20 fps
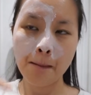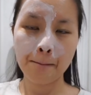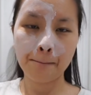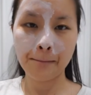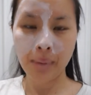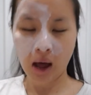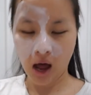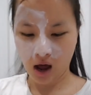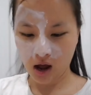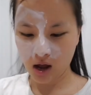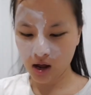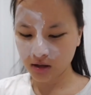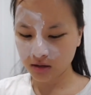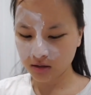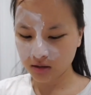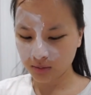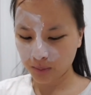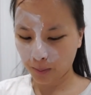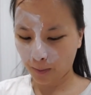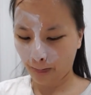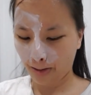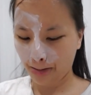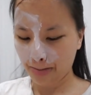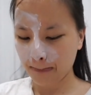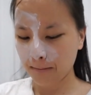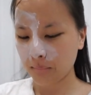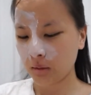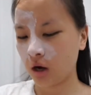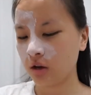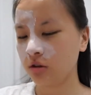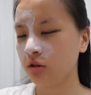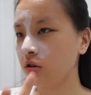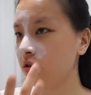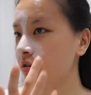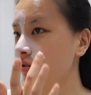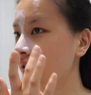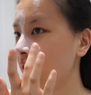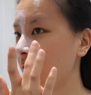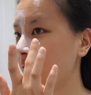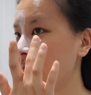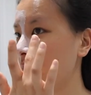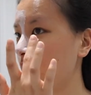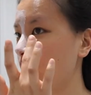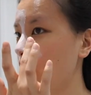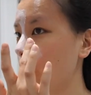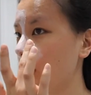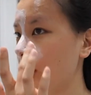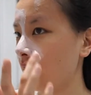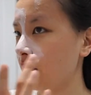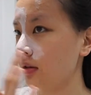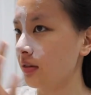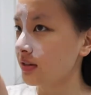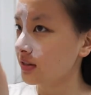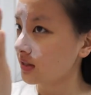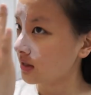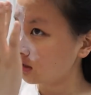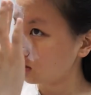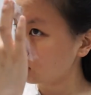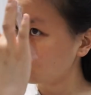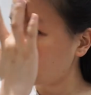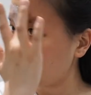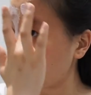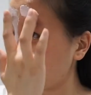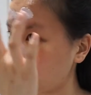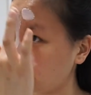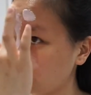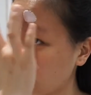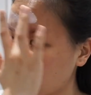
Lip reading: but I do think that although this is soft, I